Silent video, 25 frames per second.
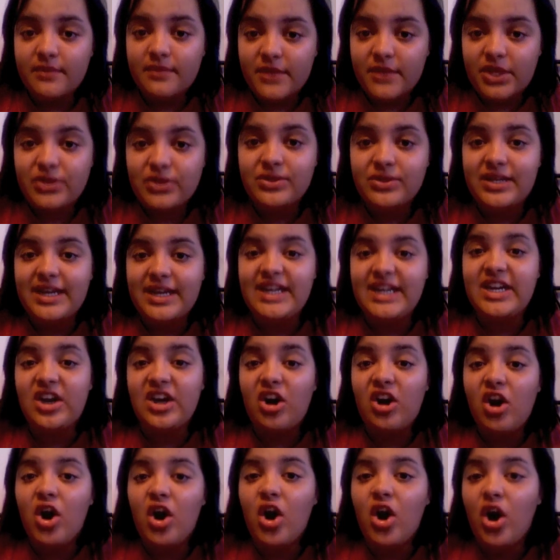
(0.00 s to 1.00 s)
you take it
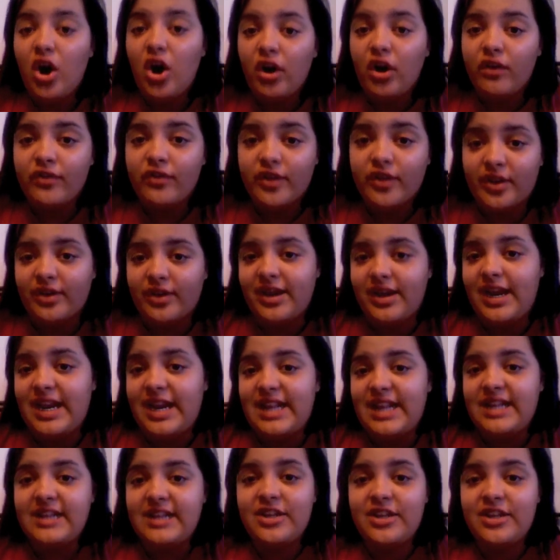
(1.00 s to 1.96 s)
all for granted.